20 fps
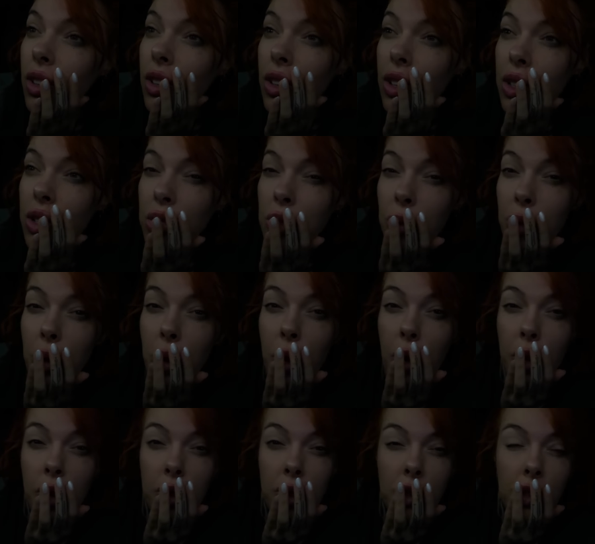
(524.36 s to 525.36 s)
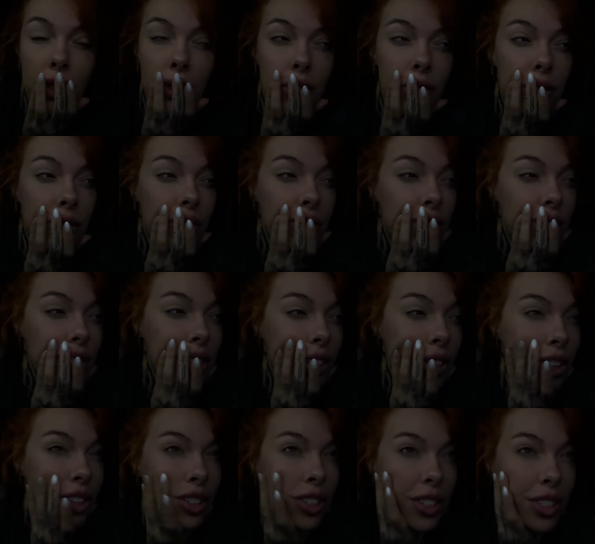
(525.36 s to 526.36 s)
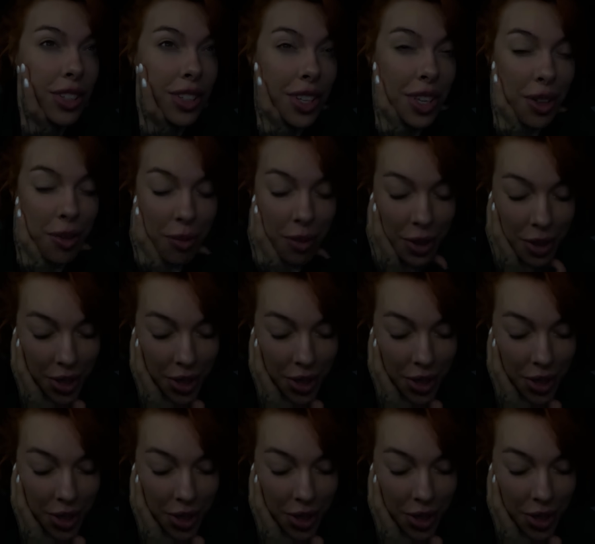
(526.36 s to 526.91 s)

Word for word: It's so cold. It's hard to sleep.